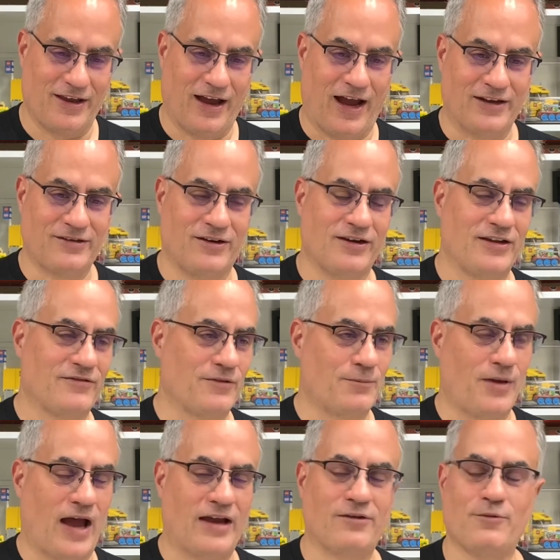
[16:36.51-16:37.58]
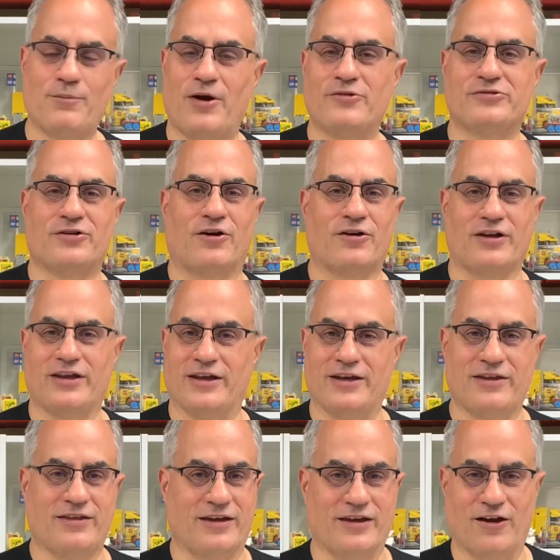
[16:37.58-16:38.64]
I don't post hardly
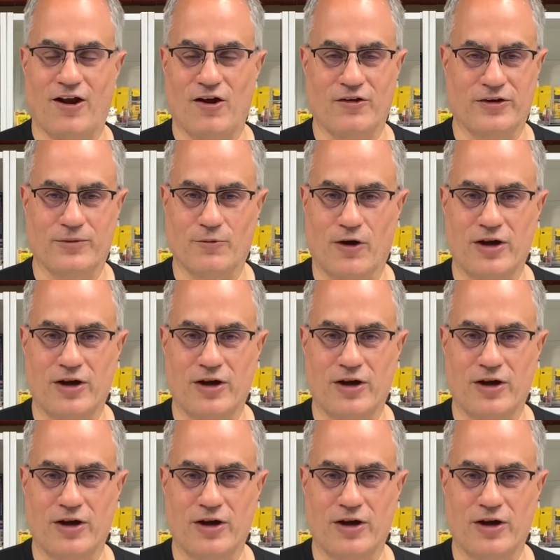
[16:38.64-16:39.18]
anything at all anymore.